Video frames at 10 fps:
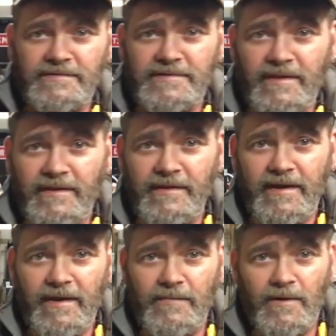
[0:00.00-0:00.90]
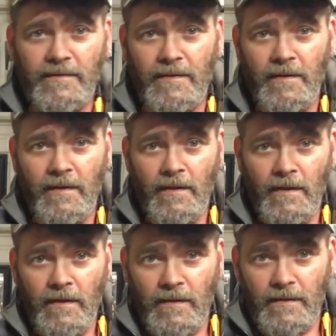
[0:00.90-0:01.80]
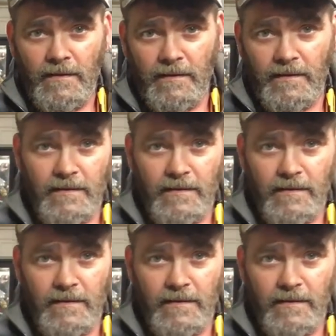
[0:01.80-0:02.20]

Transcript: see that on the camera. Uh,